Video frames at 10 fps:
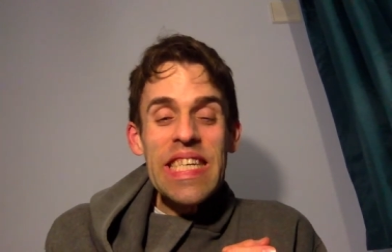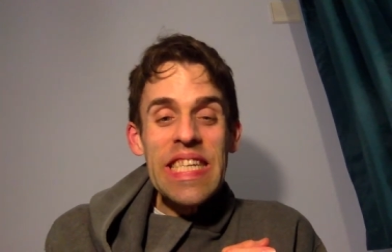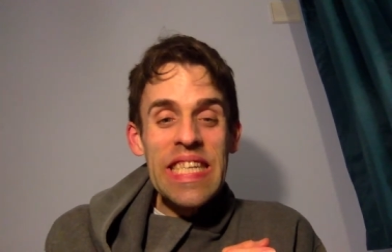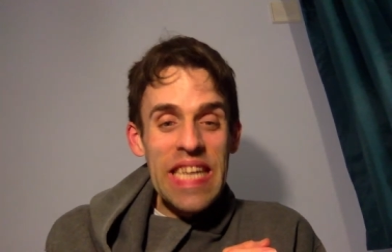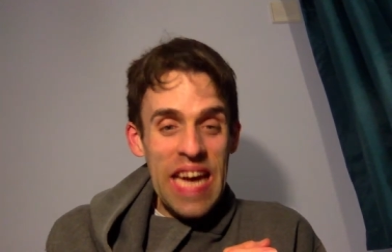
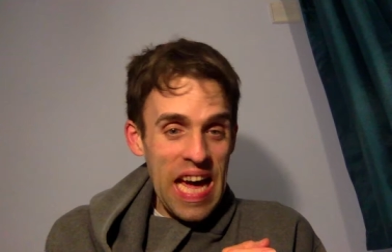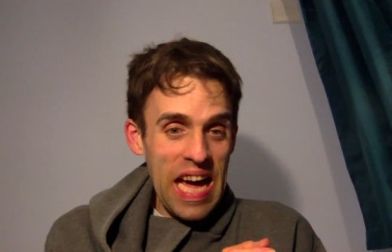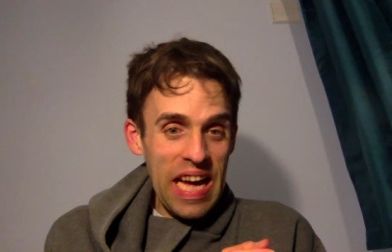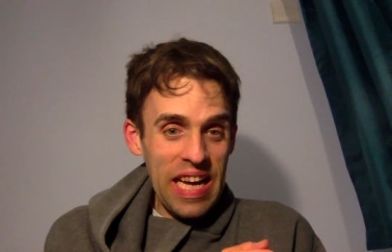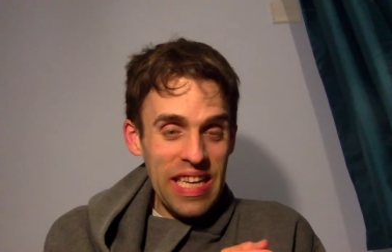Yeah,
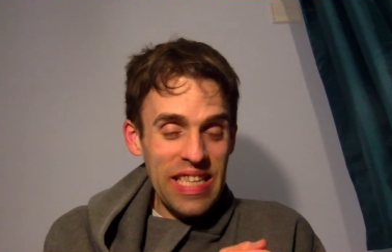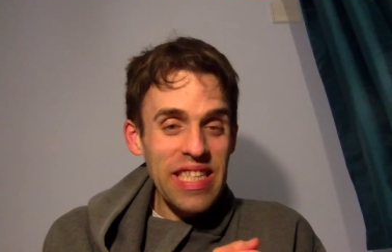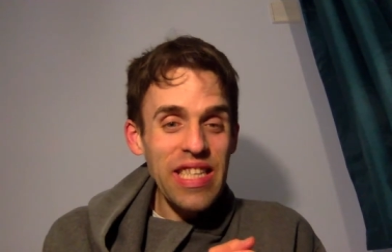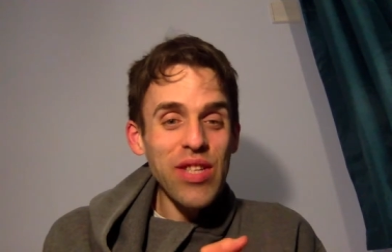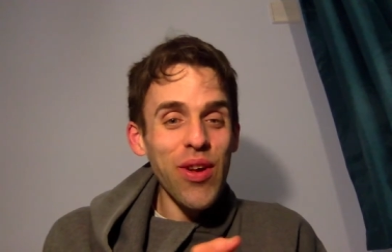
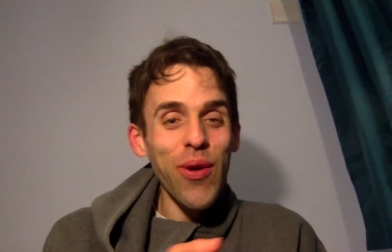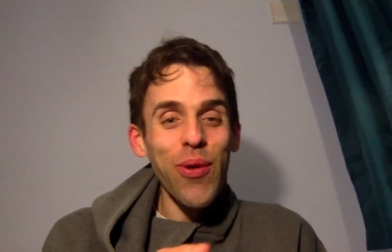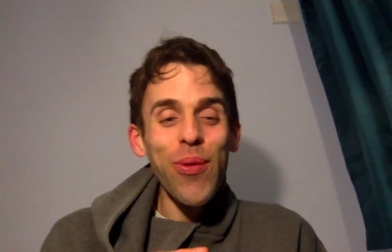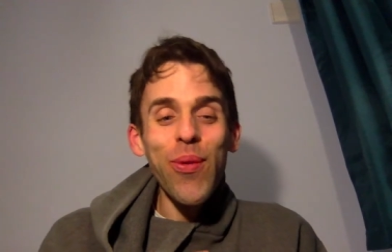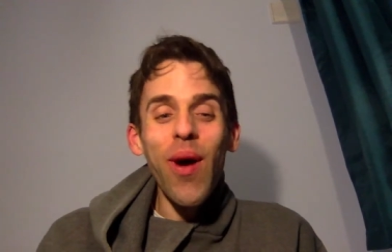
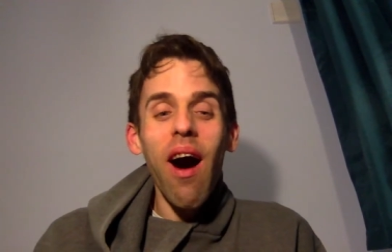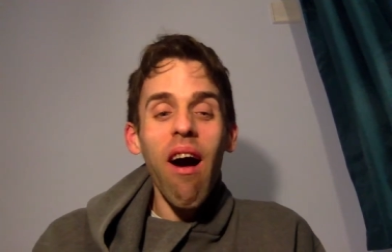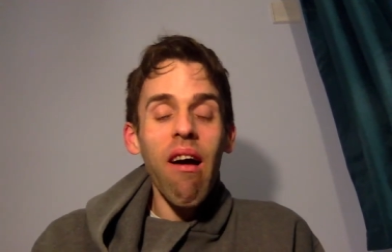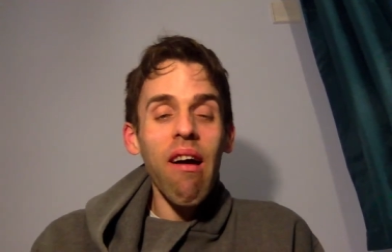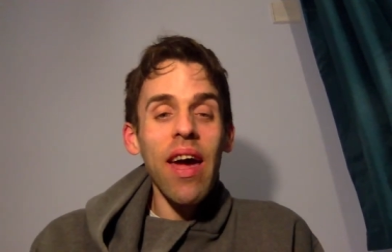so
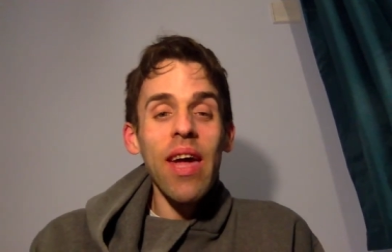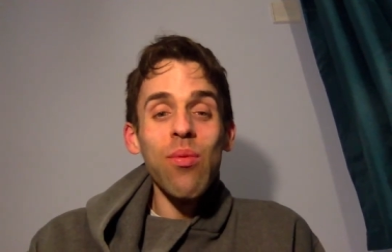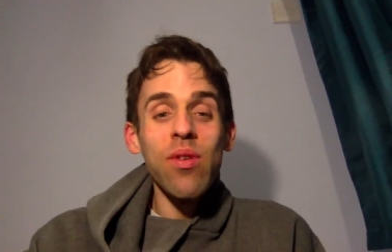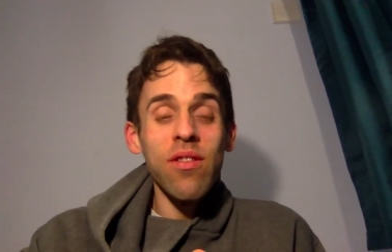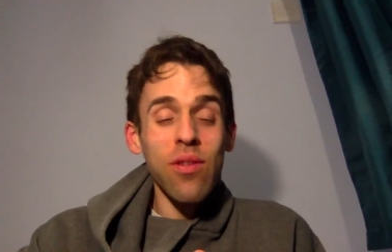I
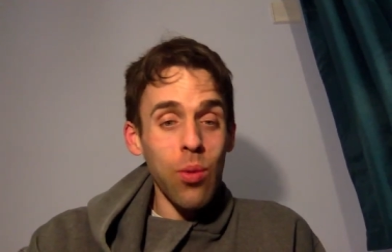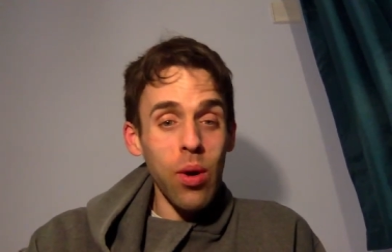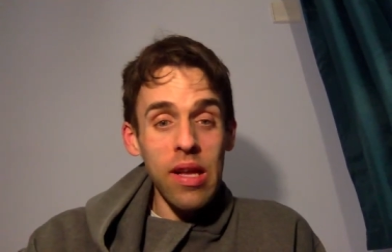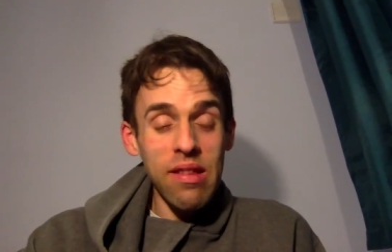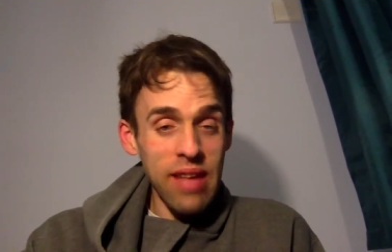was
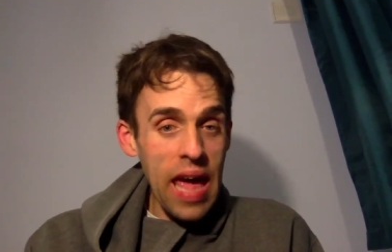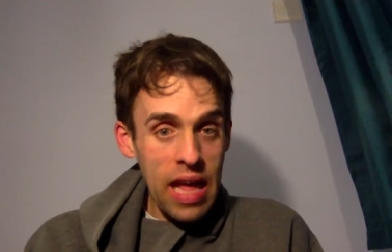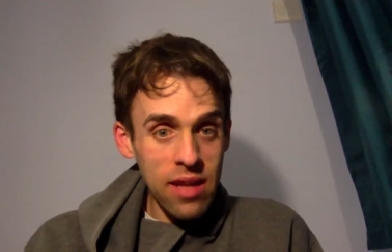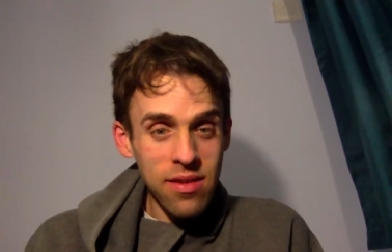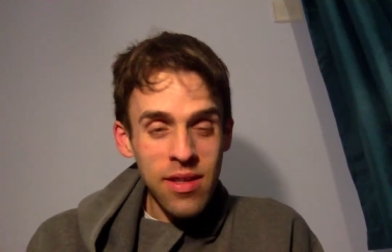quite
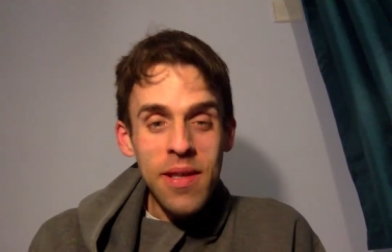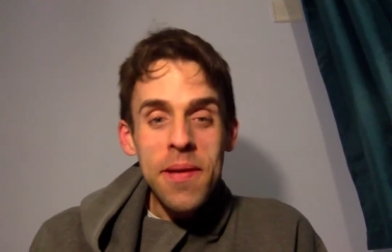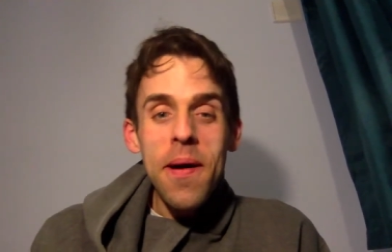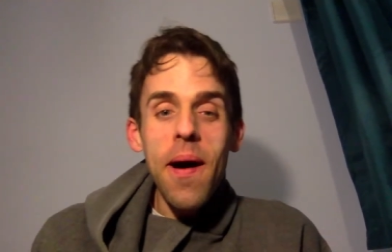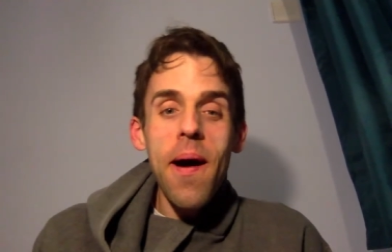scared.
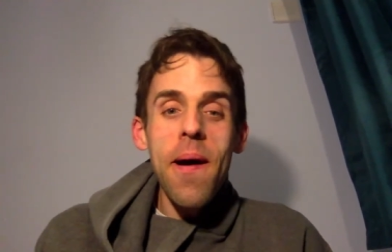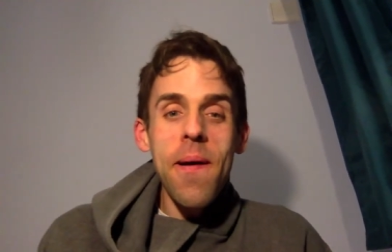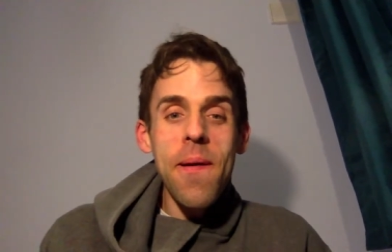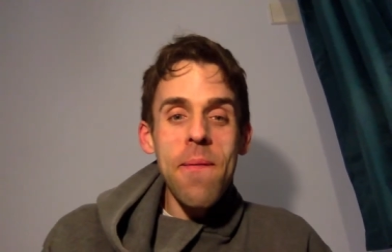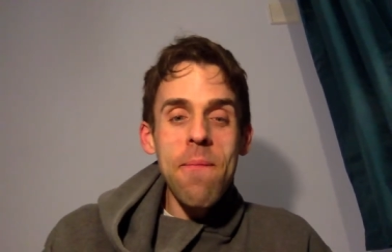
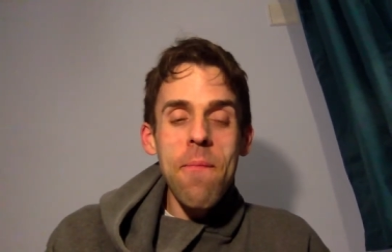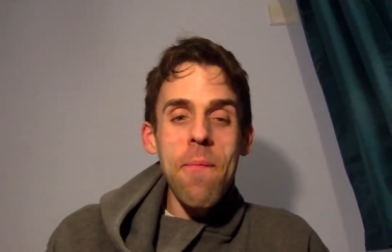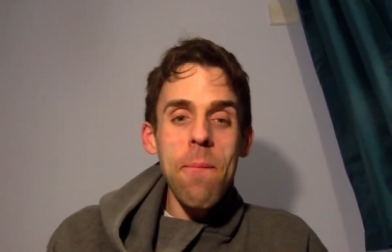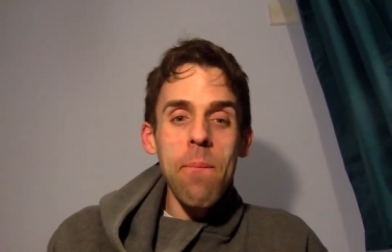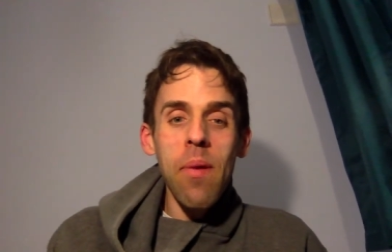Um,
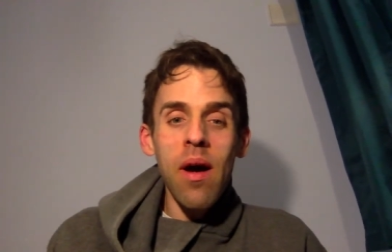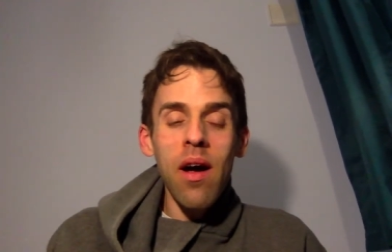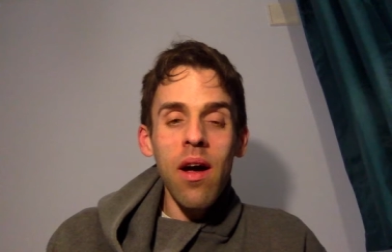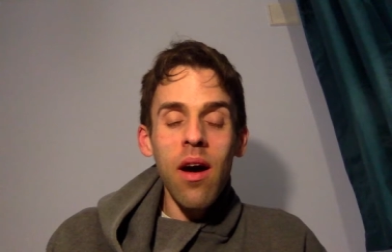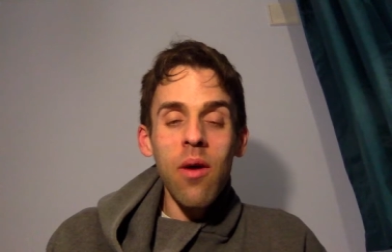
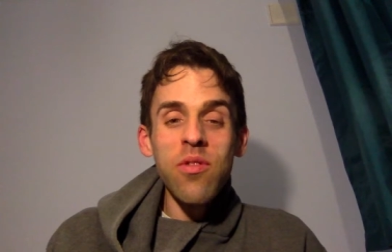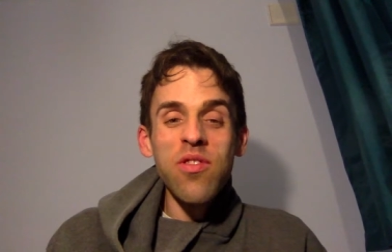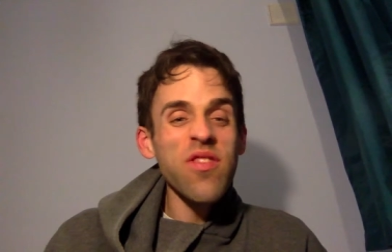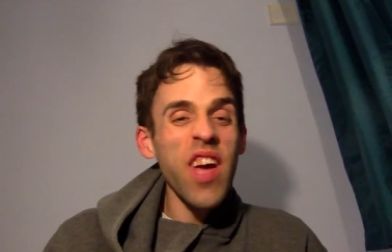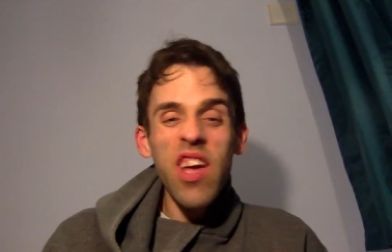but I was
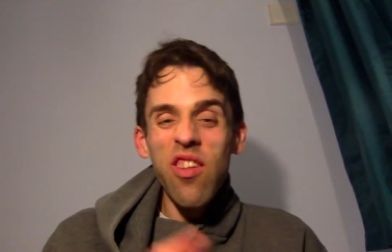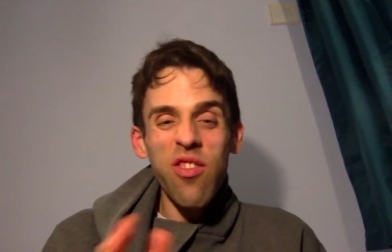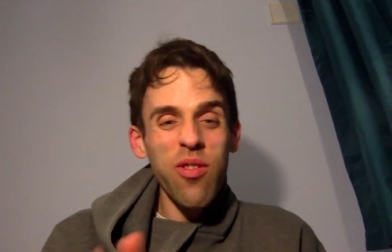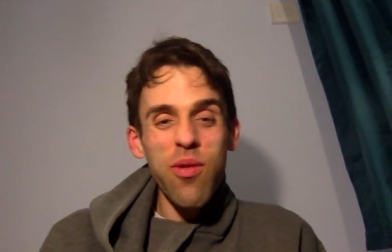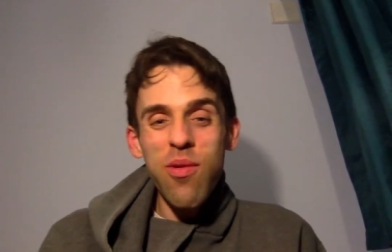just taken
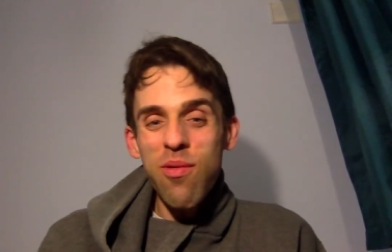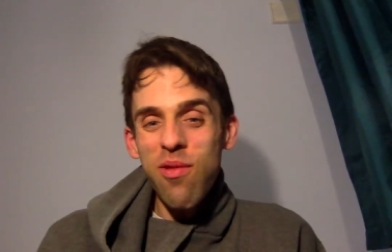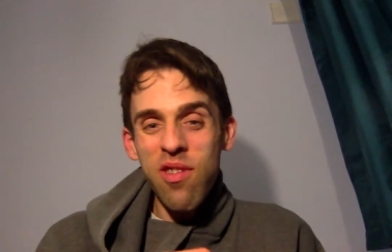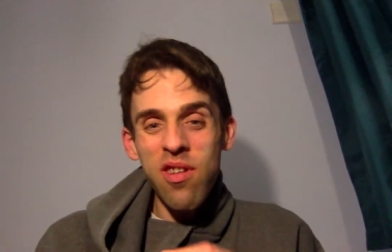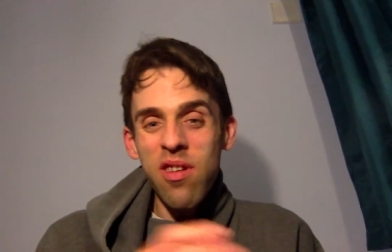to
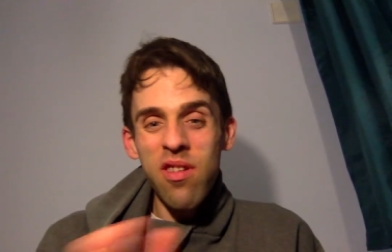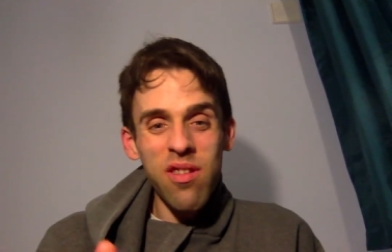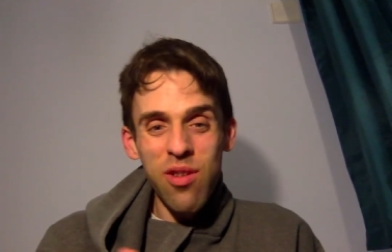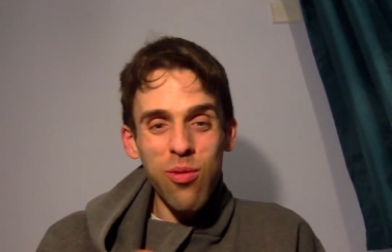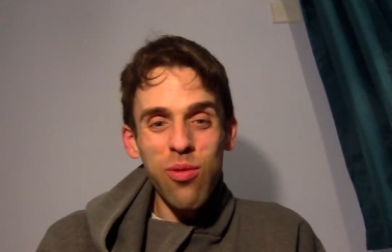a
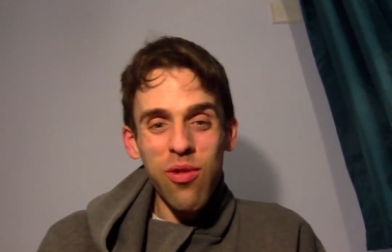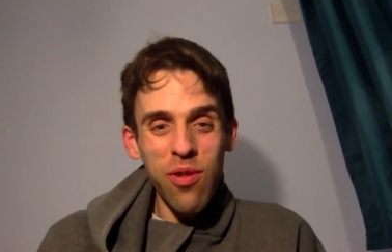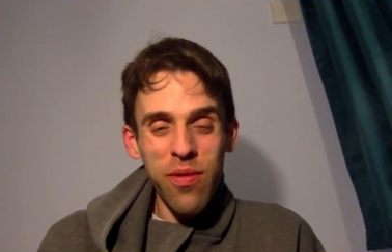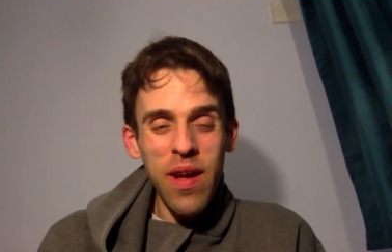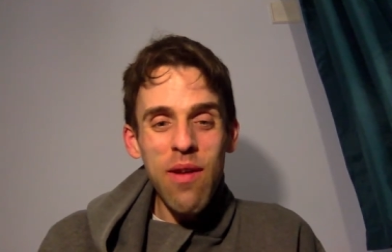cornered
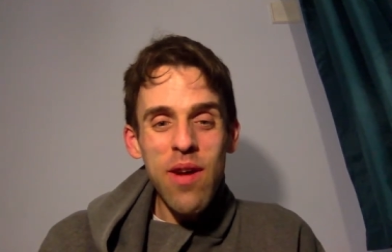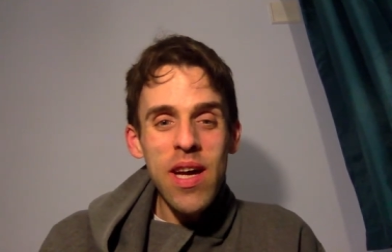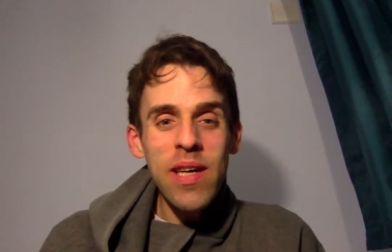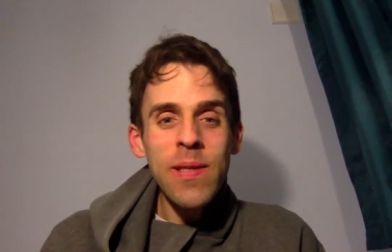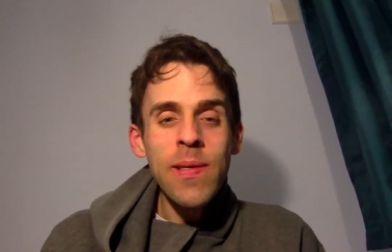off
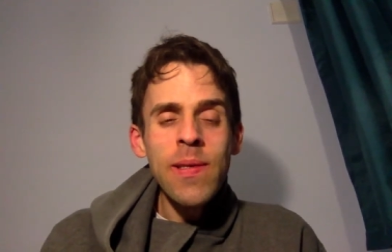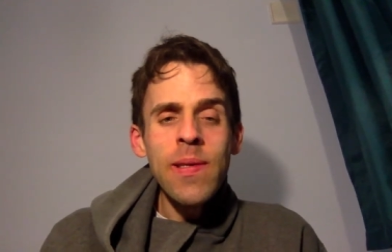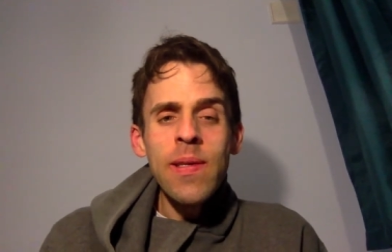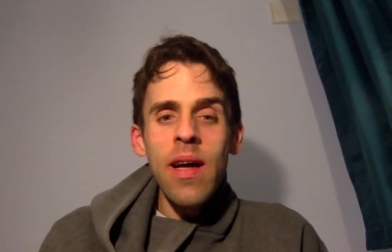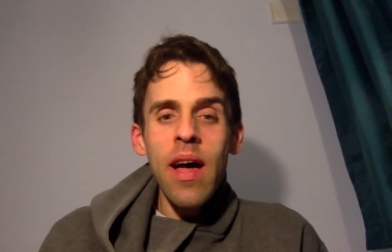area,
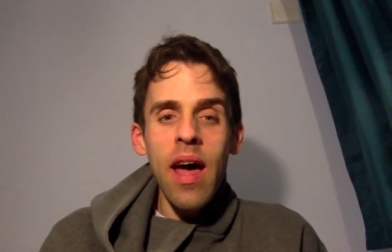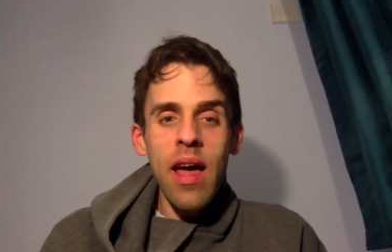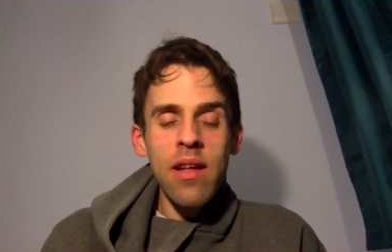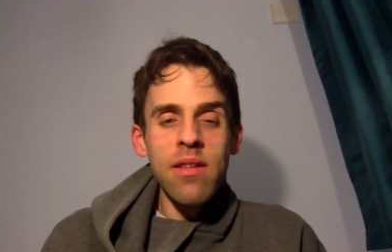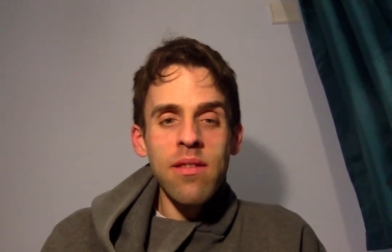
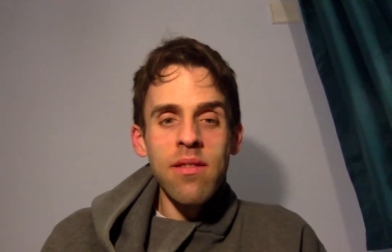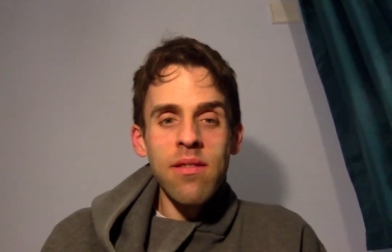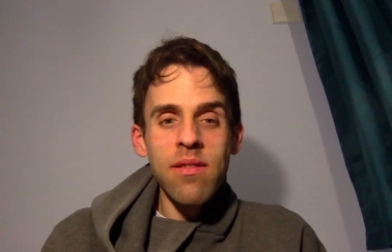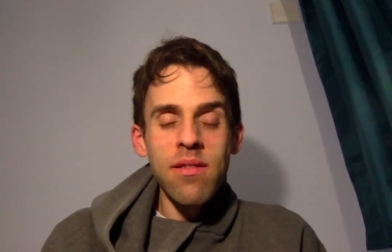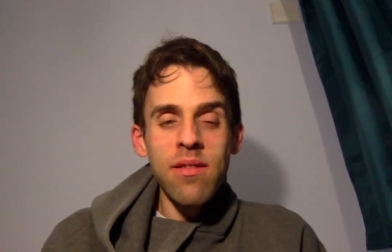and